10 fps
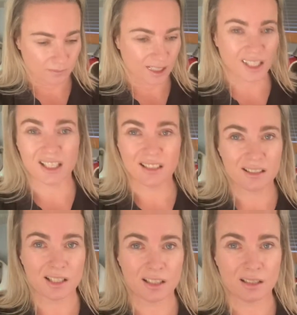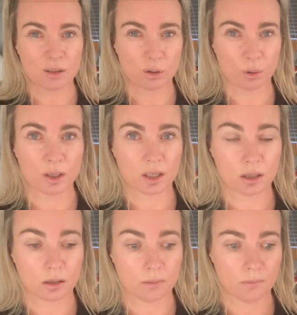easy, quick
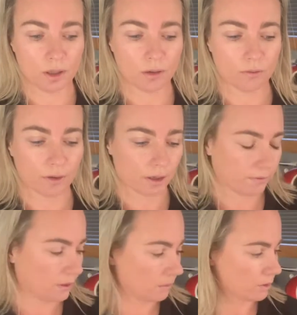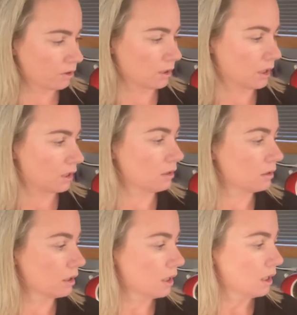meal for our family. So that
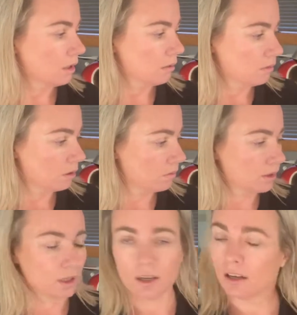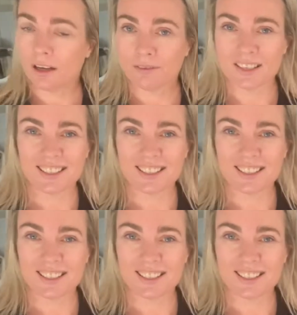is what we are having